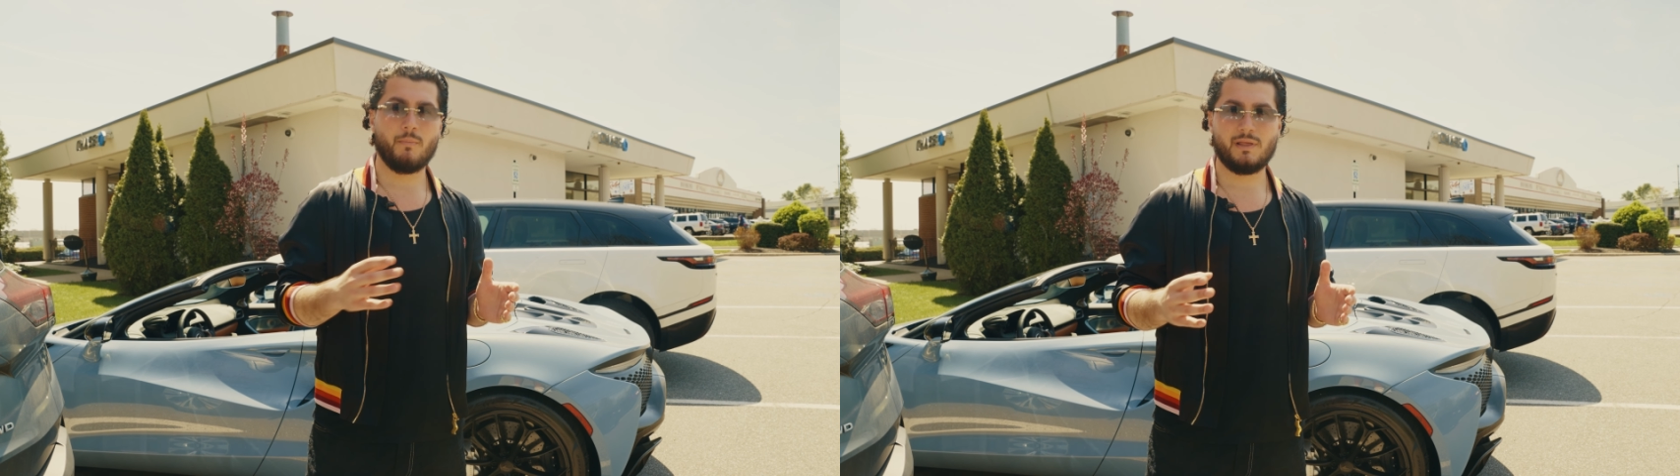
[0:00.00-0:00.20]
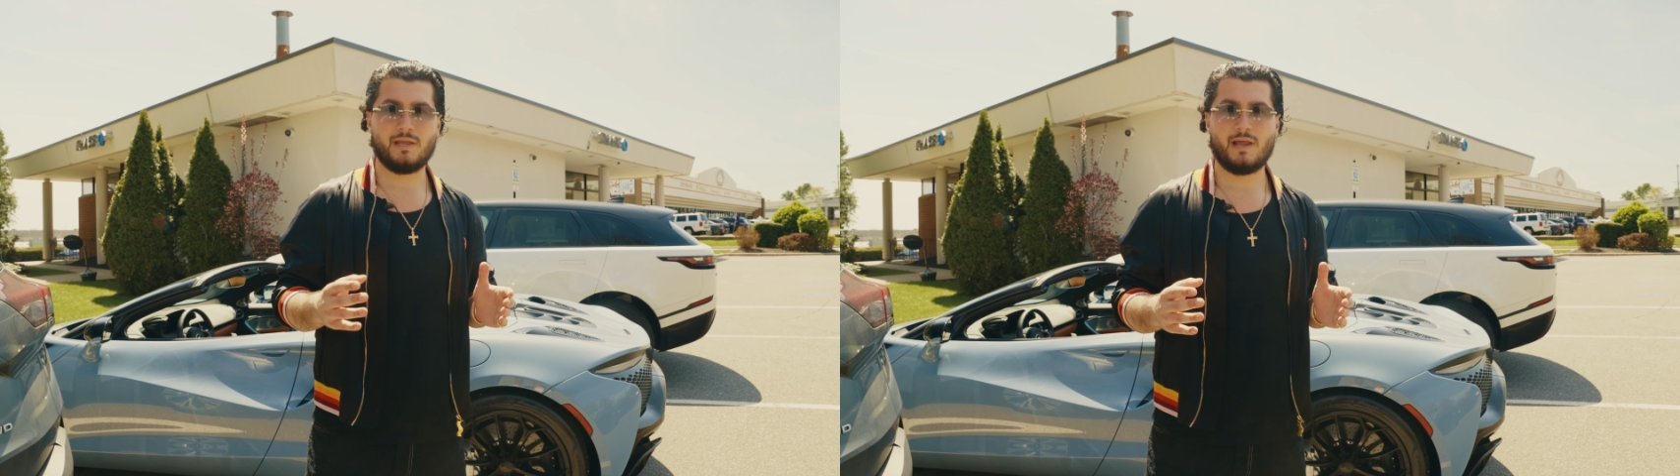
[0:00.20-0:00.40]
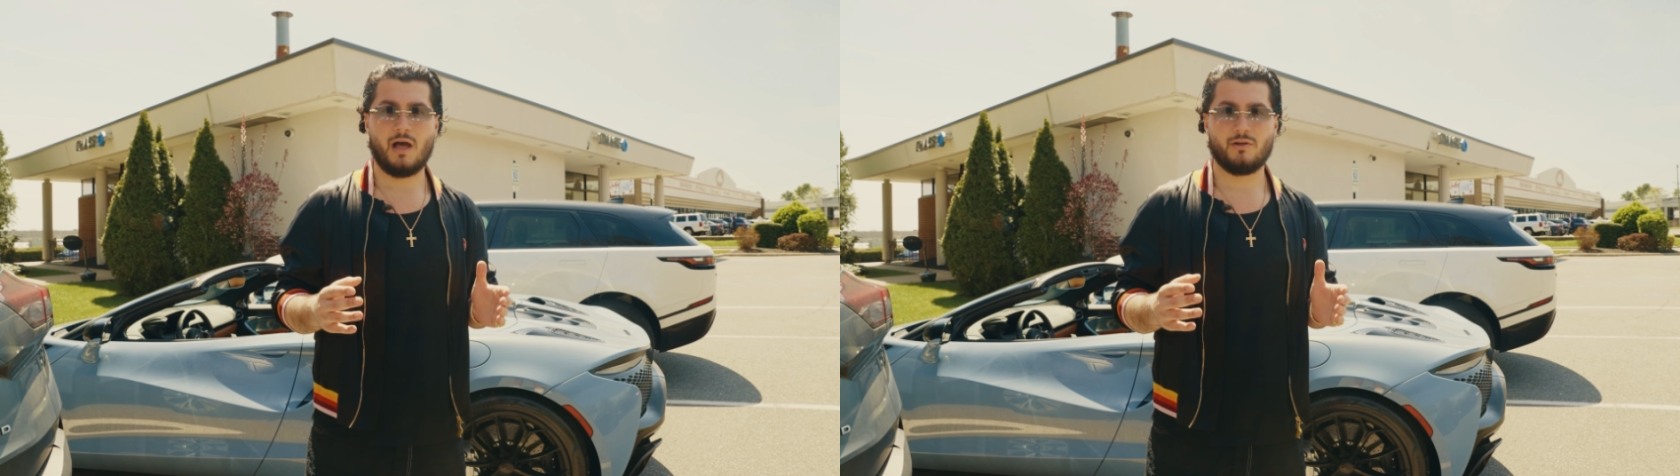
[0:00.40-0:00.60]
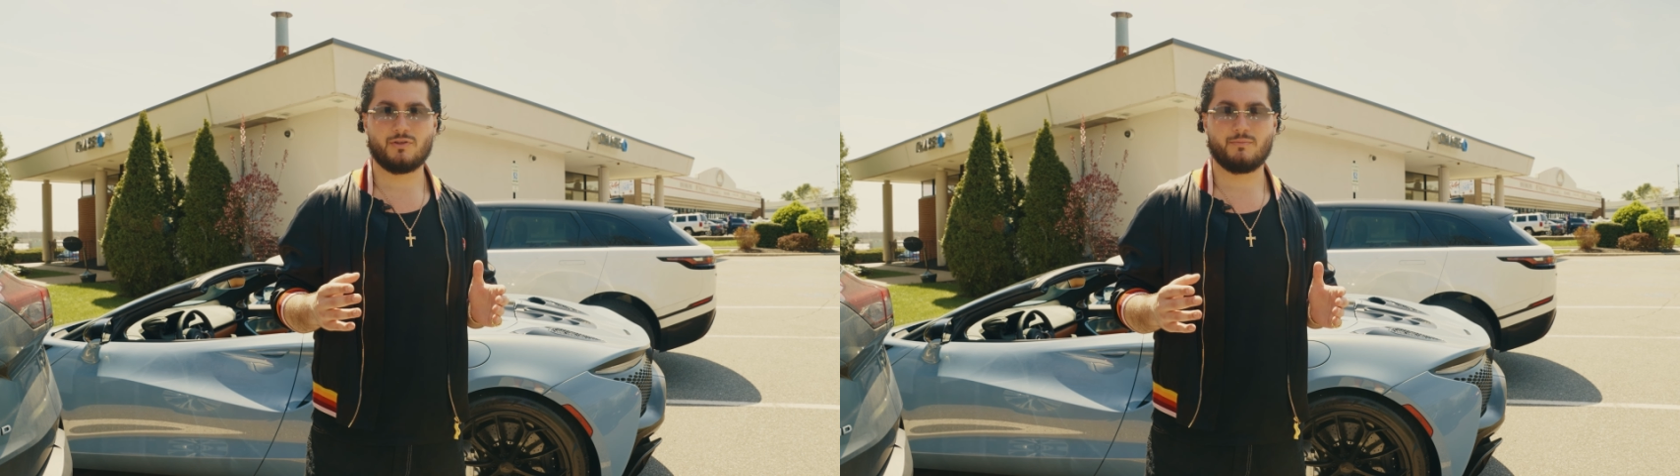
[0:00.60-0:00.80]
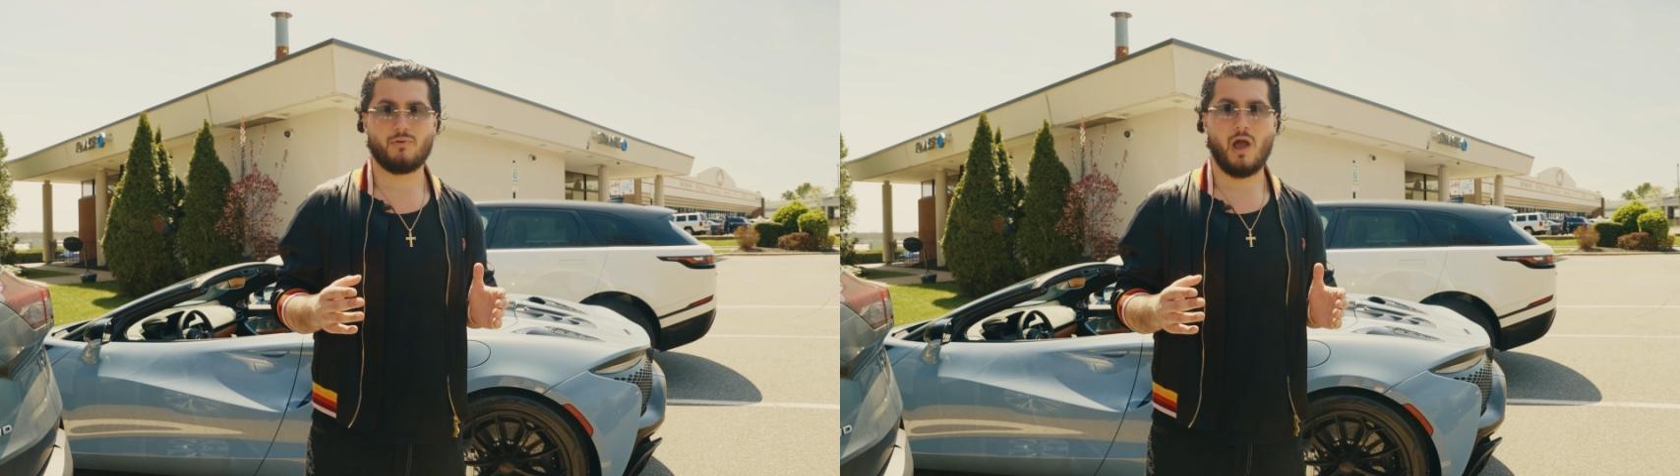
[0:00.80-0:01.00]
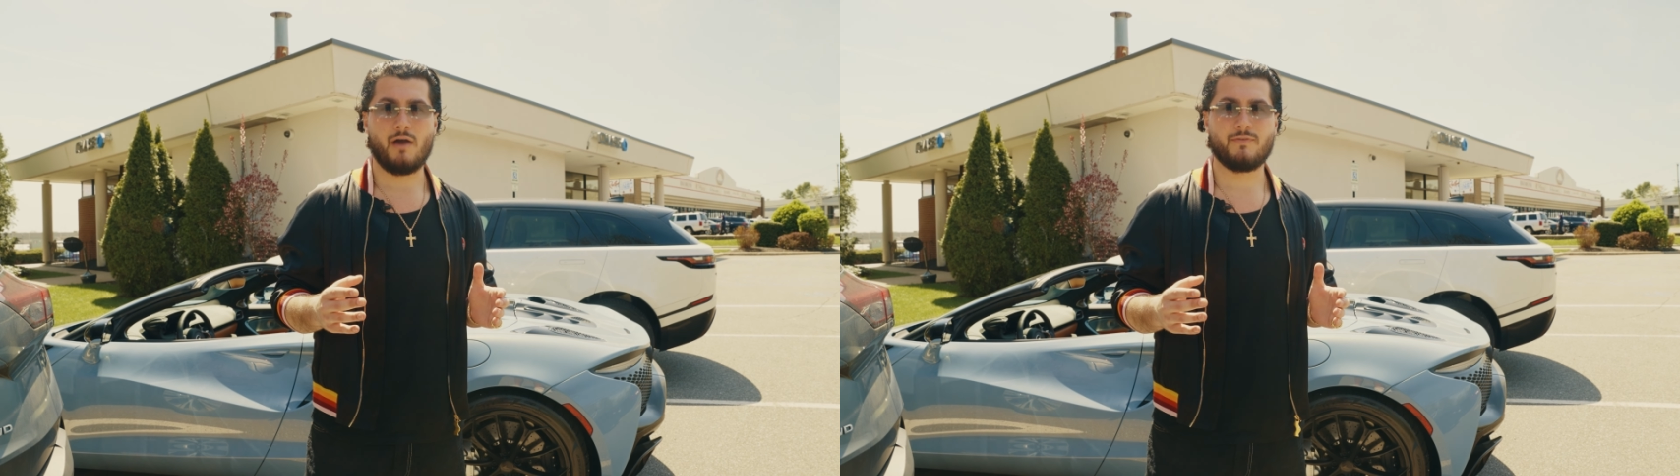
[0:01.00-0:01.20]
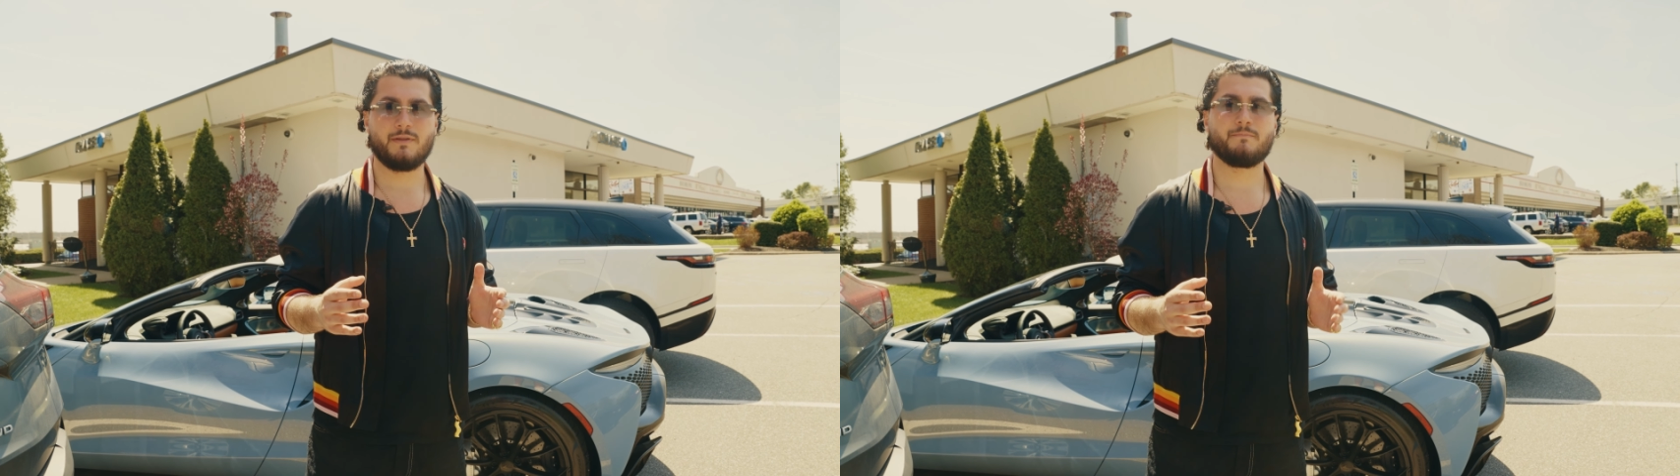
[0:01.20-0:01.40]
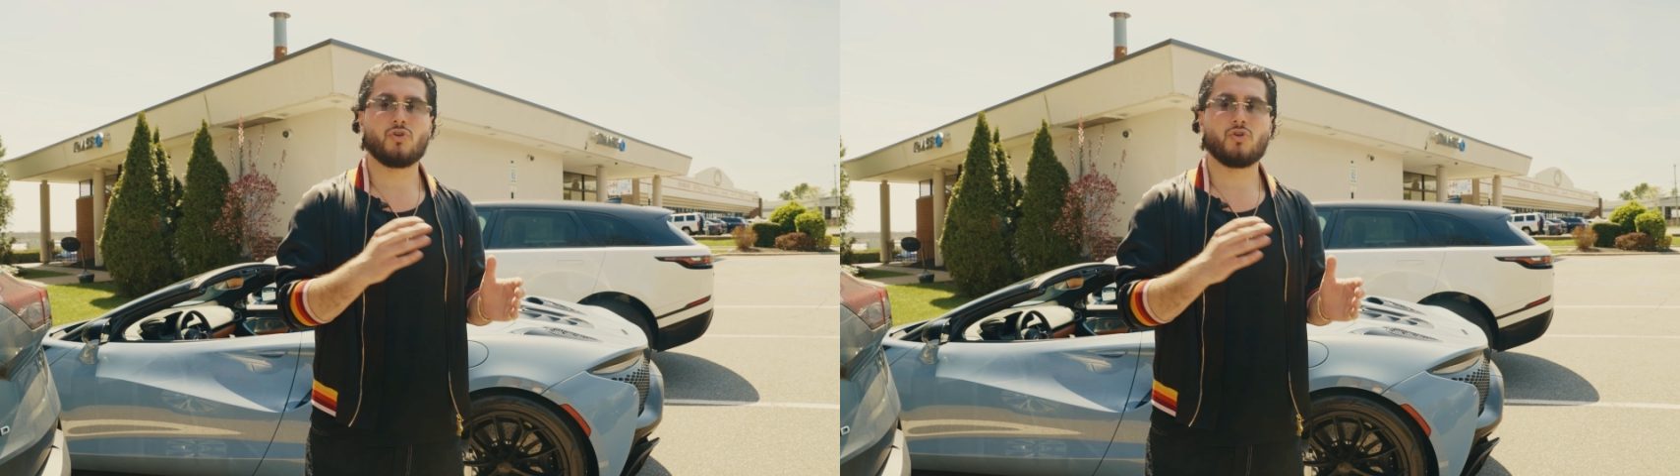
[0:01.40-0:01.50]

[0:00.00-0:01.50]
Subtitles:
million in profit,